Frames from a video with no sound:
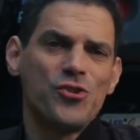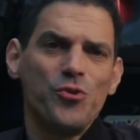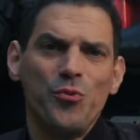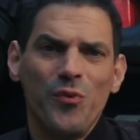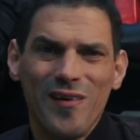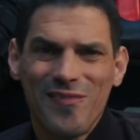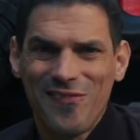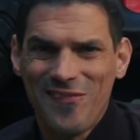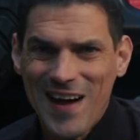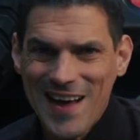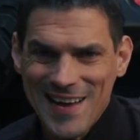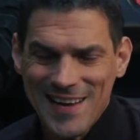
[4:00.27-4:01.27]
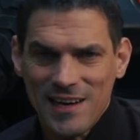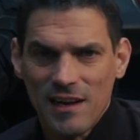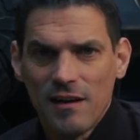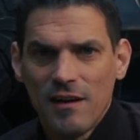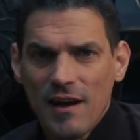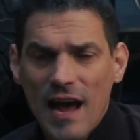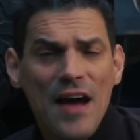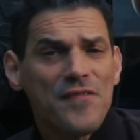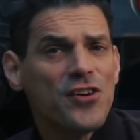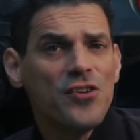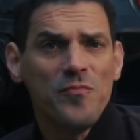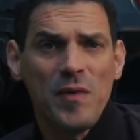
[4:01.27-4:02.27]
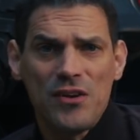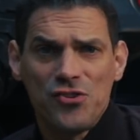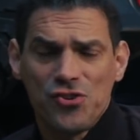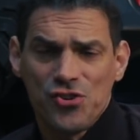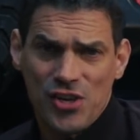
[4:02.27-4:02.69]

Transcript: to refine after you've made